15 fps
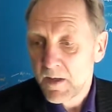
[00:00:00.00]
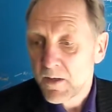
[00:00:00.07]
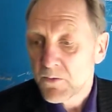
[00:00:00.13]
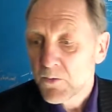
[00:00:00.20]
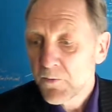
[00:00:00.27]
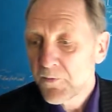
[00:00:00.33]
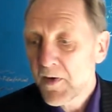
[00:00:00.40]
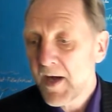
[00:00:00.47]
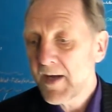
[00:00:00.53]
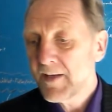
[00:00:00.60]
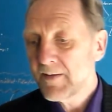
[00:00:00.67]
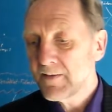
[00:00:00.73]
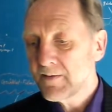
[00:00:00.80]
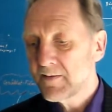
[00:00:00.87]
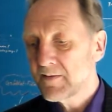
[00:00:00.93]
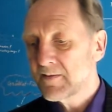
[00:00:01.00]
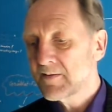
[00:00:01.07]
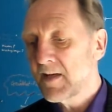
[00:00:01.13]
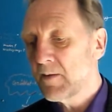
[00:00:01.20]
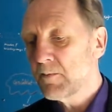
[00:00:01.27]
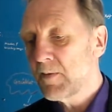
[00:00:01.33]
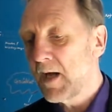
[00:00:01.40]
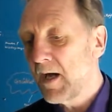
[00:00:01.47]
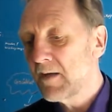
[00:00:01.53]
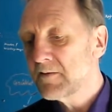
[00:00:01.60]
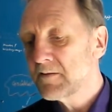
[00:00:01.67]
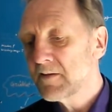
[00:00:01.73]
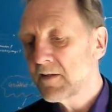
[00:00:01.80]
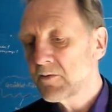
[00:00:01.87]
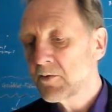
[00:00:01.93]
To find some
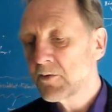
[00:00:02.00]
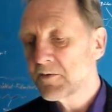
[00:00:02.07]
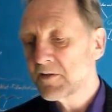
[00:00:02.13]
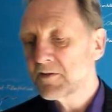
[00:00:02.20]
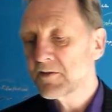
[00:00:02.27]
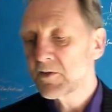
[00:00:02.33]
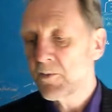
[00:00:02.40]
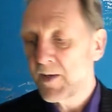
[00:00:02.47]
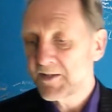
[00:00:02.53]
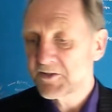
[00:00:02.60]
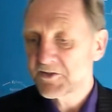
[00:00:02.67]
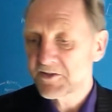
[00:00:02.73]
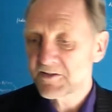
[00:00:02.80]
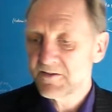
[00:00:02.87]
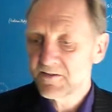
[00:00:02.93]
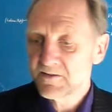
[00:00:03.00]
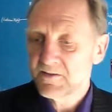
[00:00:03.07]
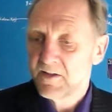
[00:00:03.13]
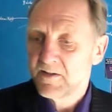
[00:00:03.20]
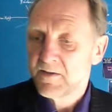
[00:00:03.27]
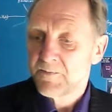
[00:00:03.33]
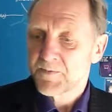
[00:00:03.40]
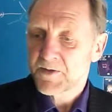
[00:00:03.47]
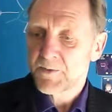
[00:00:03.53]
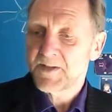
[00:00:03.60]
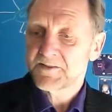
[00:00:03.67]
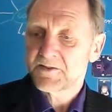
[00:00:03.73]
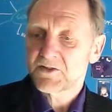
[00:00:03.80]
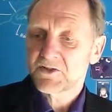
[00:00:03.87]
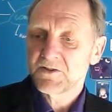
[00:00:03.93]
answer to this question,
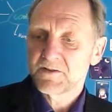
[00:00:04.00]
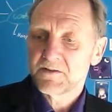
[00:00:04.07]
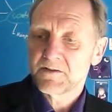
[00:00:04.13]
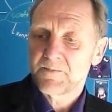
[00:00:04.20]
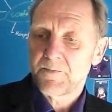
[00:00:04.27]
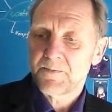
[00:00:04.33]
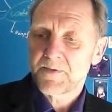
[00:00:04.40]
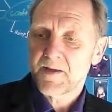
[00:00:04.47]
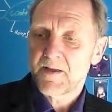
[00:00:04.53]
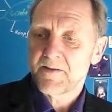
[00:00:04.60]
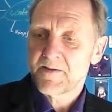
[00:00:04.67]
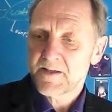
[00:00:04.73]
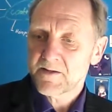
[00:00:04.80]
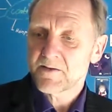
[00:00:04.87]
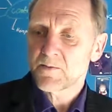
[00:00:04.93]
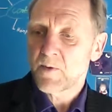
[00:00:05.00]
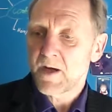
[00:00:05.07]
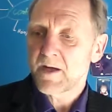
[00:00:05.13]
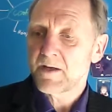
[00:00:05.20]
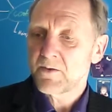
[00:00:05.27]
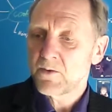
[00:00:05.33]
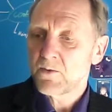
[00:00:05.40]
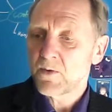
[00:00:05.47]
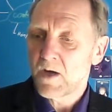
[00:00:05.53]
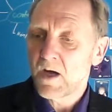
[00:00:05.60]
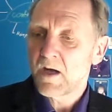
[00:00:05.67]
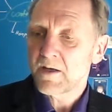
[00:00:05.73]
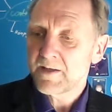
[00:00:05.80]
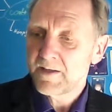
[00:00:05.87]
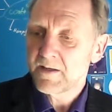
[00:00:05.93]
that's why you
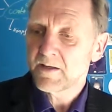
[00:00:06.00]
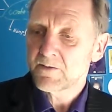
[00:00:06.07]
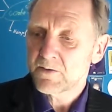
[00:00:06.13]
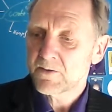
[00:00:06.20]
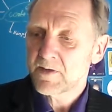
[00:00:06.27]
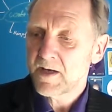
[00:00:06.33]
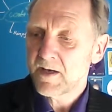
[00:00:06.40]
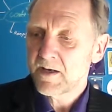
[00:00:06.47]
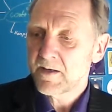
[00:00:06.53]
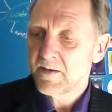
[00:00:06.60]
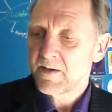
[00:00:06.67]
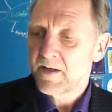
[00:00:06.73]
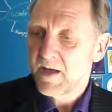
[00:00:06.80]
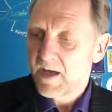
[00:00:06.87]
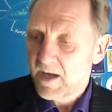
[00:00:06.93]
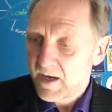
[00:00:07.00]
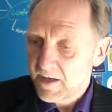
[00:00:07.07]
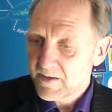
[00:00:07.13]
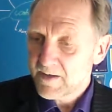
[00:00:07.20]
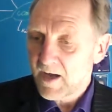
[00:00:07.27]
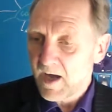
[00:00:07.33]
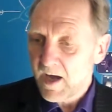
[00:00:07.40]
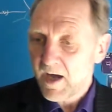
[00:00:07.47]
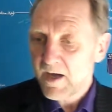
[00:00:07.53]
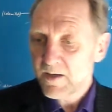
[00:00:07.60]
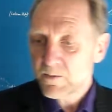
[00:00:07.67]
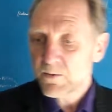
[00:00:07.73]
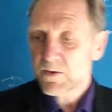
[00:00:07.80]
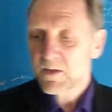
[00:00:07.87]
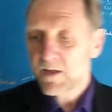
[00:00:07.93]
are here today, and I
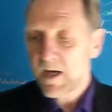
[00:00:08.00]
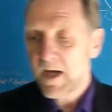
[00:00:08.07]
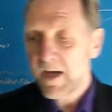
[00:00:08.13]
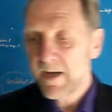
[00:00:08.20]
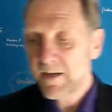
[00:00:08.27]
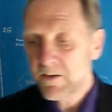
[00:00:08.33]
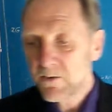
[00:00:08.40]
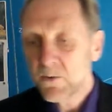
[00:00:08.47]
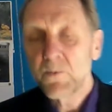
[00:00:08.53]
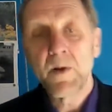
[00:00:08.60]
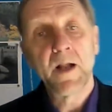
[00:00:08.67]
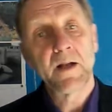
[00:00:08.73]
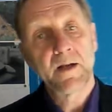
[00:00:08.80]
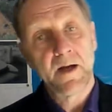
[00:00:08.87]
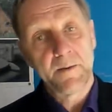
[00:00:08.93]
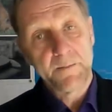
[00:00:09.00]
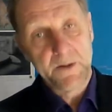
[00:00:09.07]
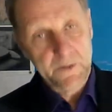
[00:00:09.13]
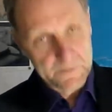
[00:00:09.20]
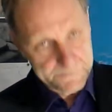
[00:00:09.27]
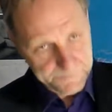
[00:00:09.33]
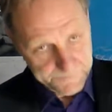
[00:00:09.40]
would like to welcome you.